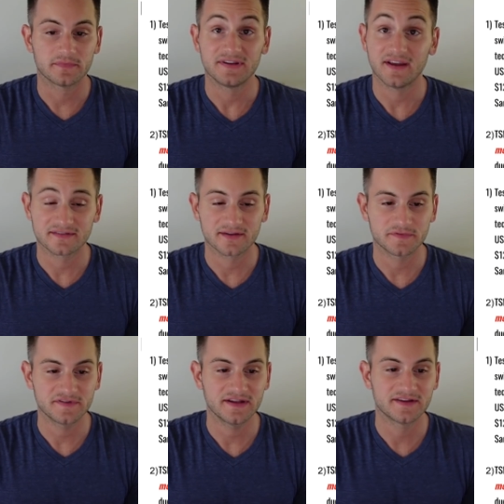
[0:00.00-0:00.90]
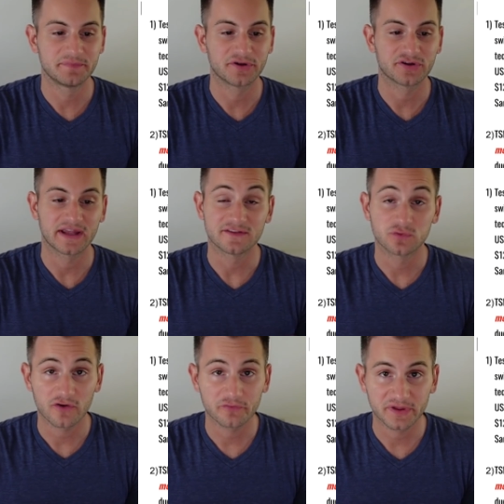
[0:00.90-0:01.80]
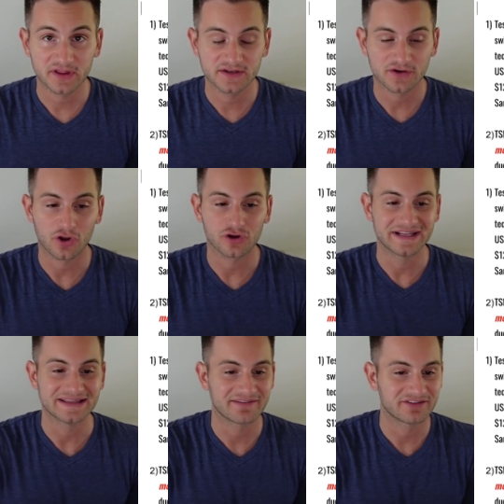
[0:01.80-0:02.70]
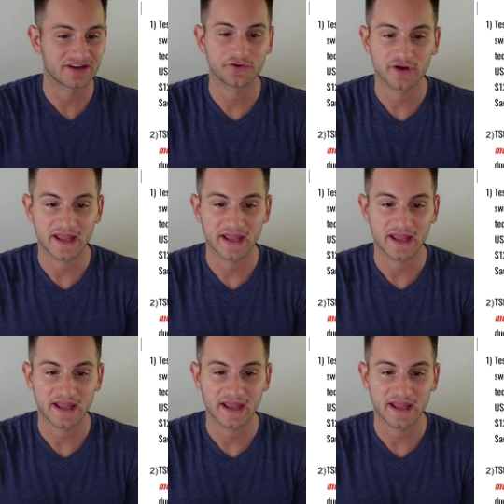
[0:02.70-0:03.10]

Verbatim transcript: TSMC is building a $12 billion 1,100